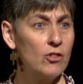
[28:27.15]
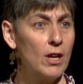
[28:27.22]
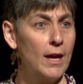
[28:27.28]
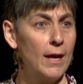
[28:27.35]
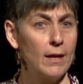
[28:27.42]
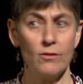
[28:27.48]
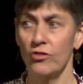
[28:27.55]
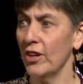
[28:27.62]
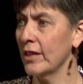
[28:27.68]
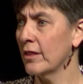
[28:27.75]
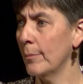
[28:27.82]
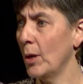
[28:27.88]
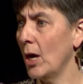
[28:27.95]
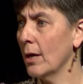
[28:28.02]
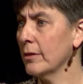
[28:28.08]
and checked the
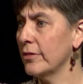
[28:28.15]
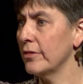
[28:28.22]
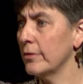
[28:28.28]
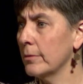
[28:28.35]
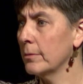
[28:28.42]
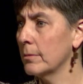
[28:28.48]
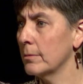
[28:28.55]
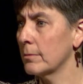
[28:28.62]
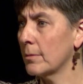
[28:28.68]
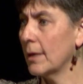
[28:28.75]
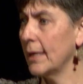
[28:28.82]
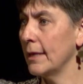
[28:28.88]
box, right?